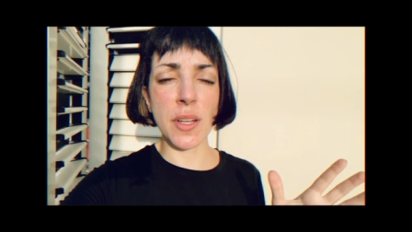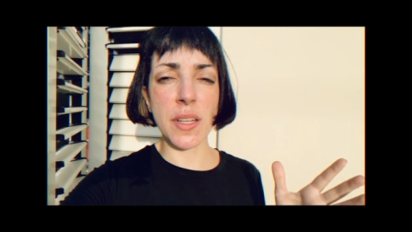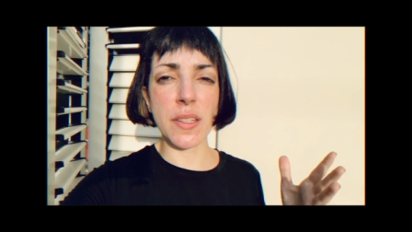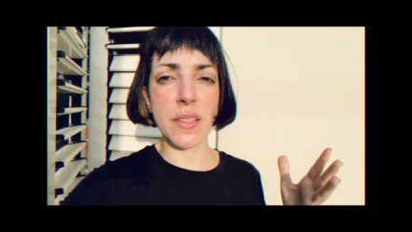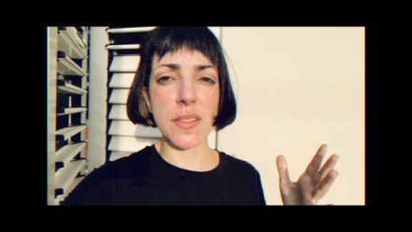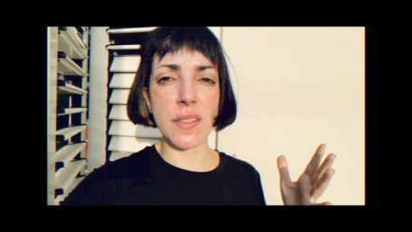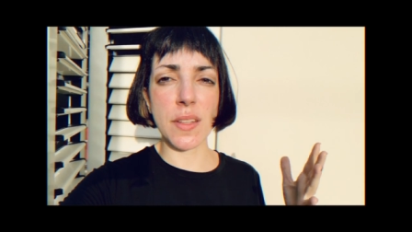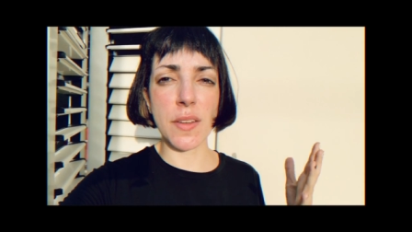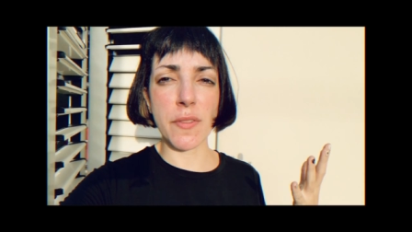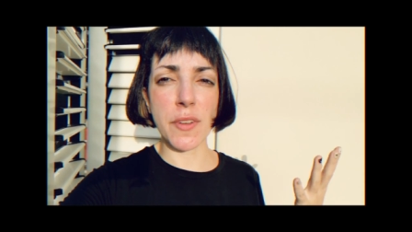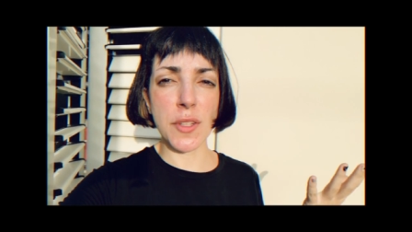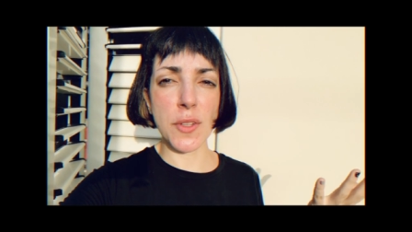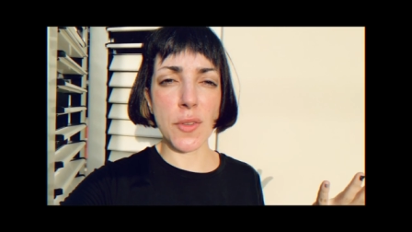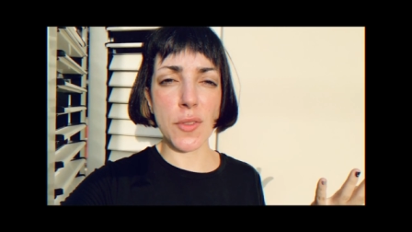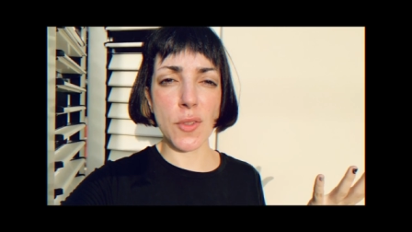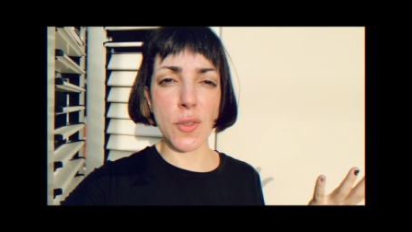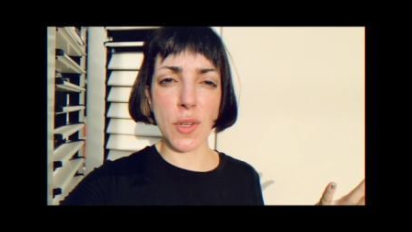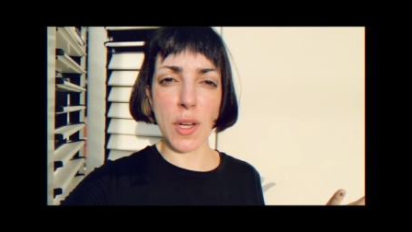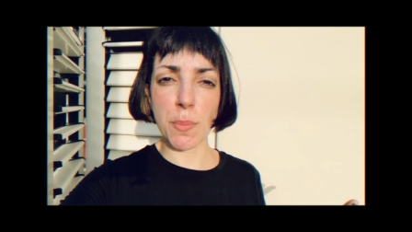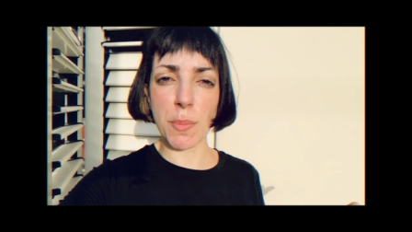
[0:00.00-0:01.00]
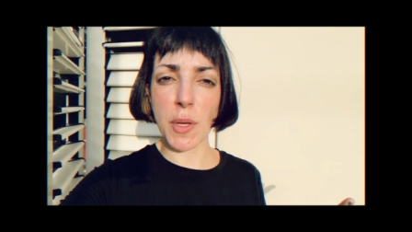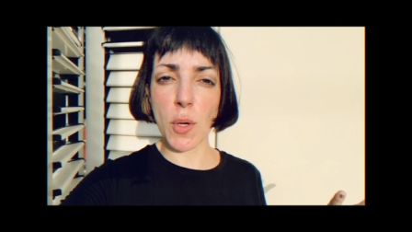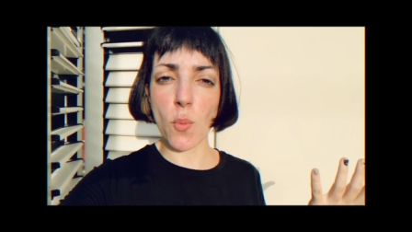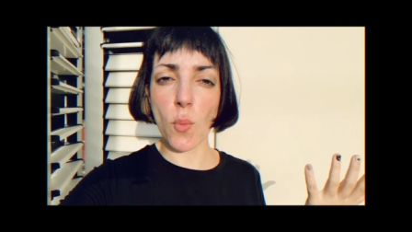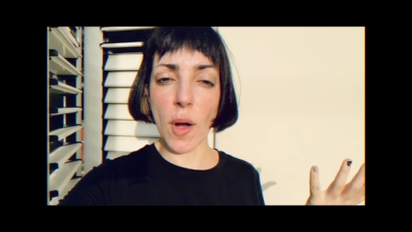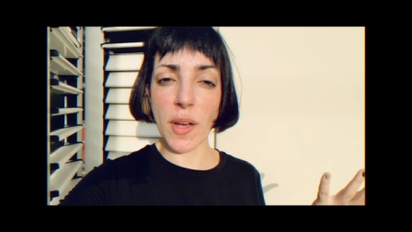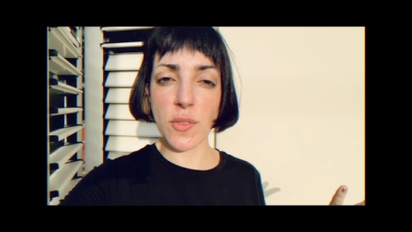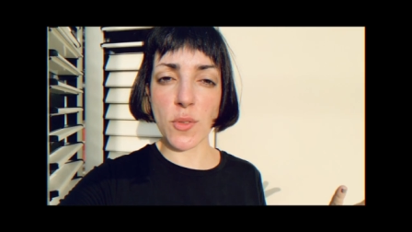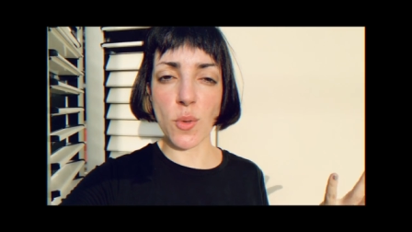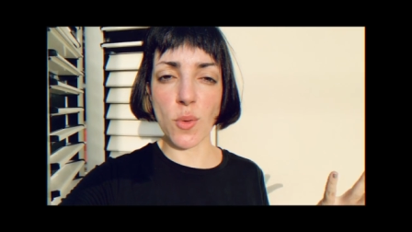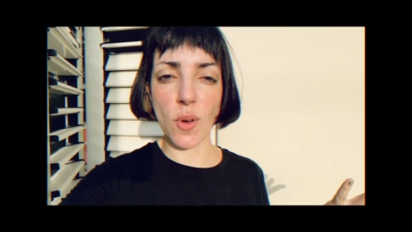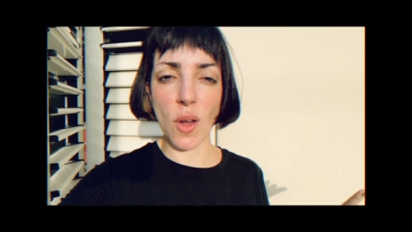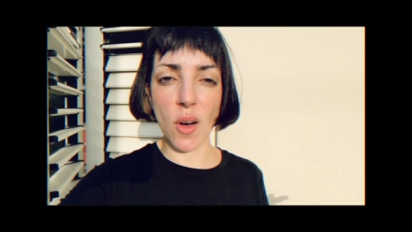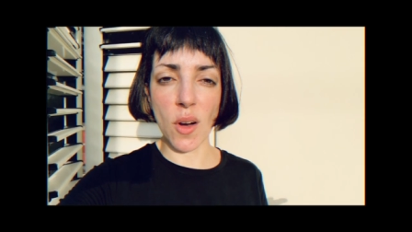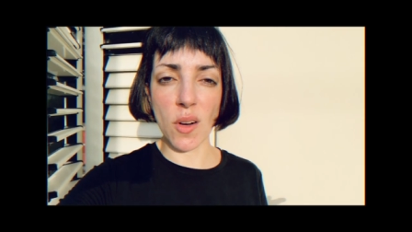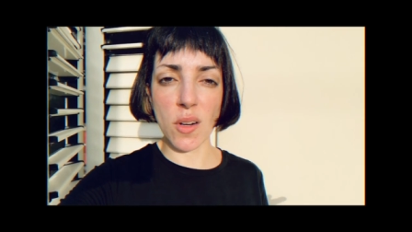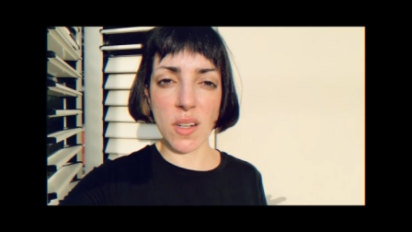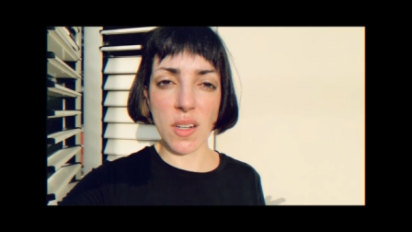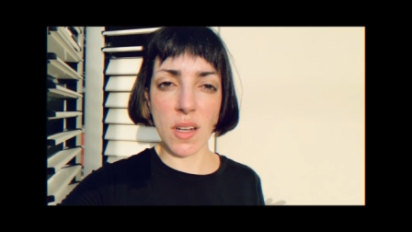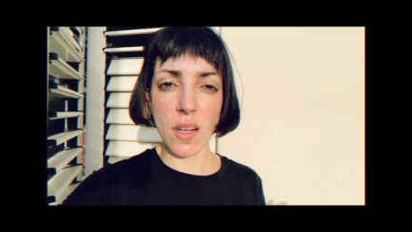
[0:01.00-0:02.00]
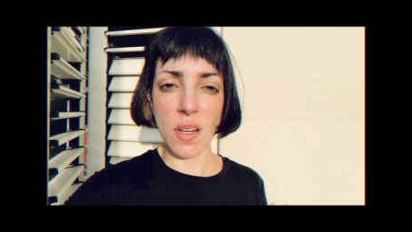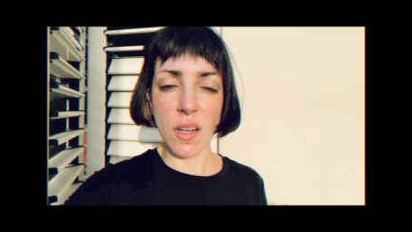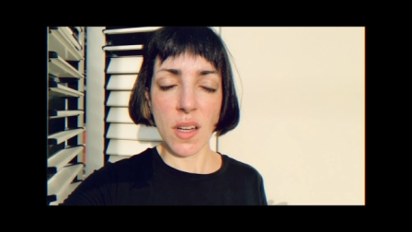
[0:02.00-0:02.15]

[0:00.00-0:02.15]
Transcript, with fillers: it, the video is gonna be way too long.